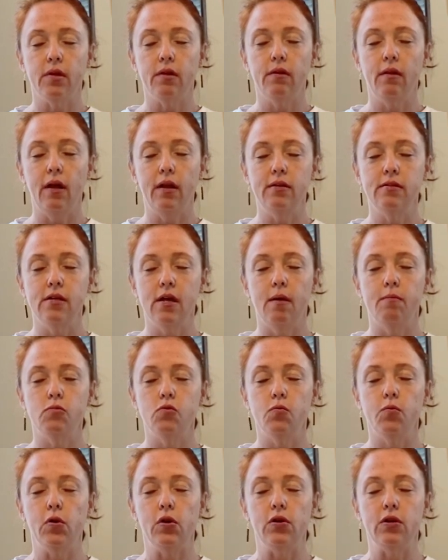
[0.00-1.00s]
A lot of times
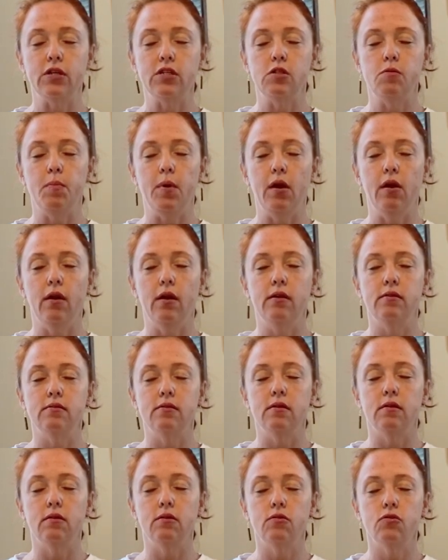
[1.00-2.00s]
when we're
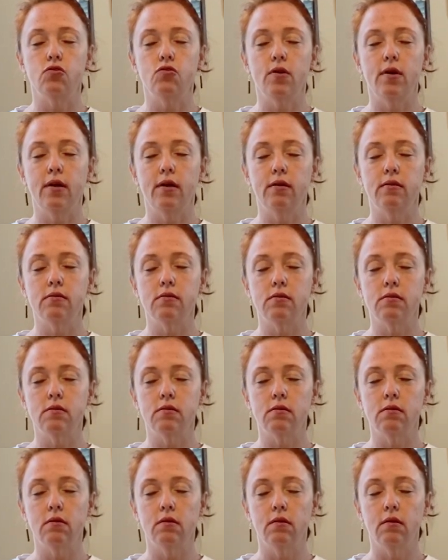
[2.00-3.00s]
experiencing
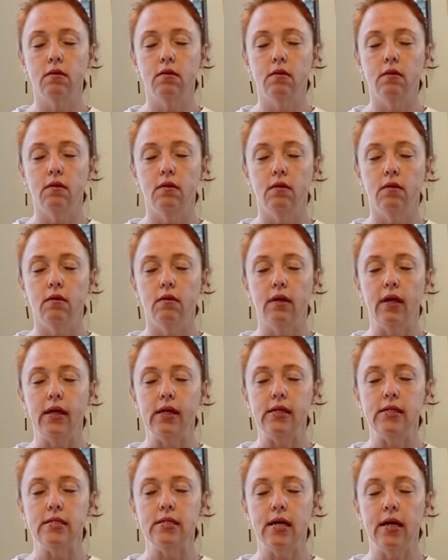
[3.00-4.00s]
stress,
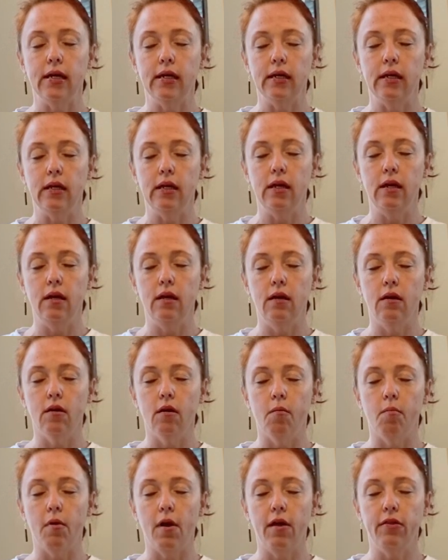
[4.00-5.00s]
anxiety,
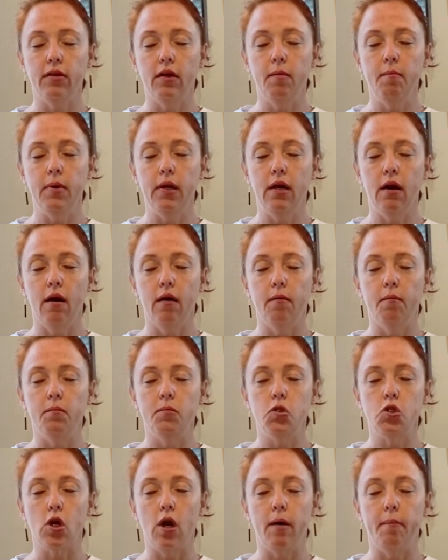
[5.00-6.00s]
our breath can
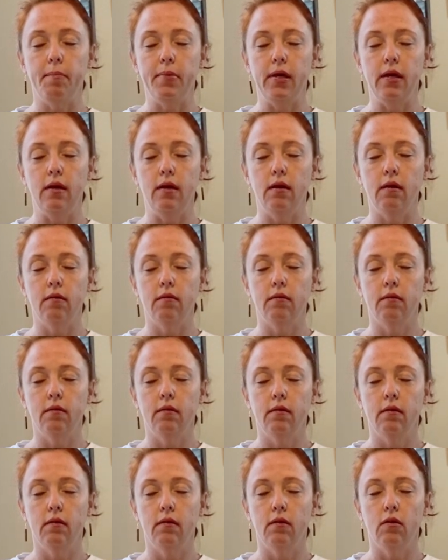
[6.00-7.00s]
become choppy
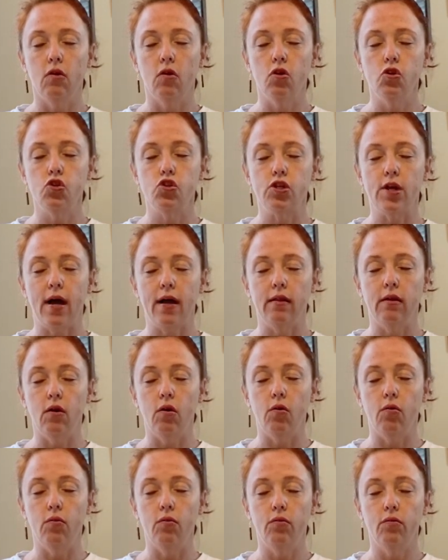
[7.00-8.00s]
or
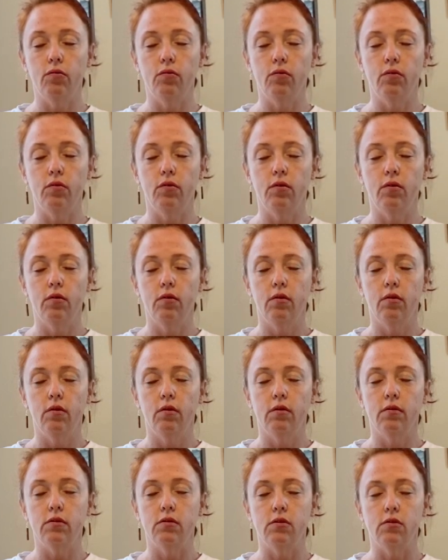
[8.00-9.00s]
shallow.
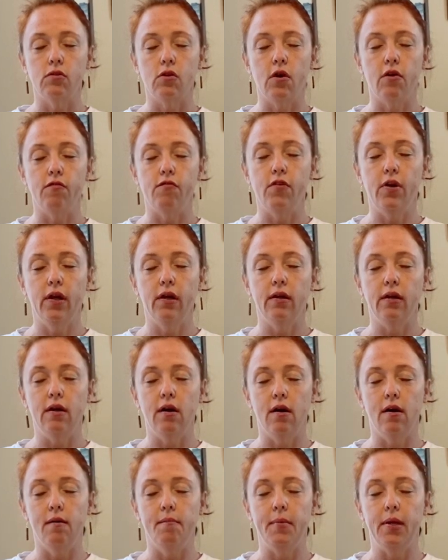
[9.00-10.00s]
This is all very
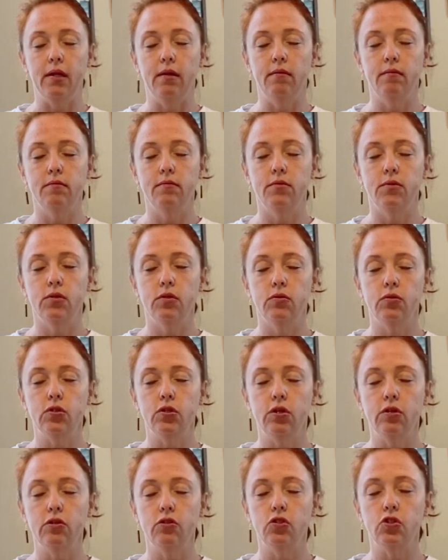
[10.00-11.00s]
common. So it's
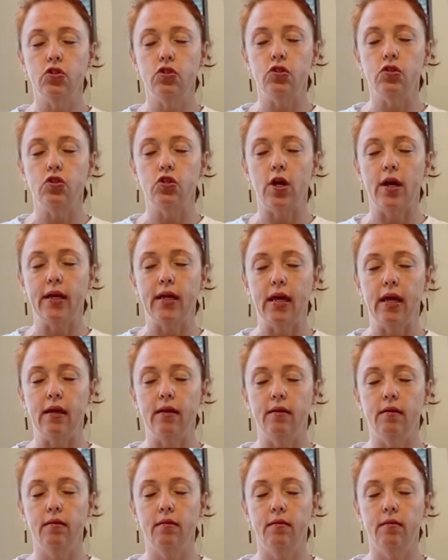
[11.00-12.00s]
good just to check
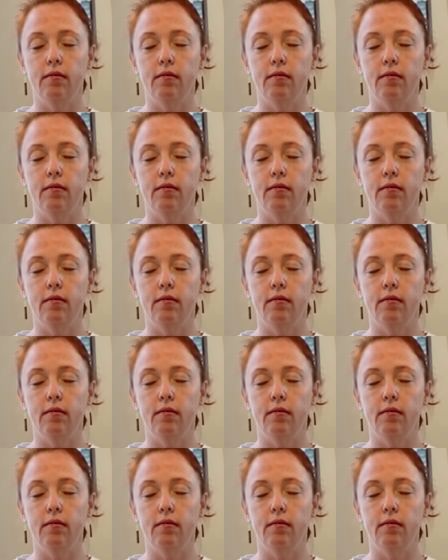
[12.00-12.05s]
in.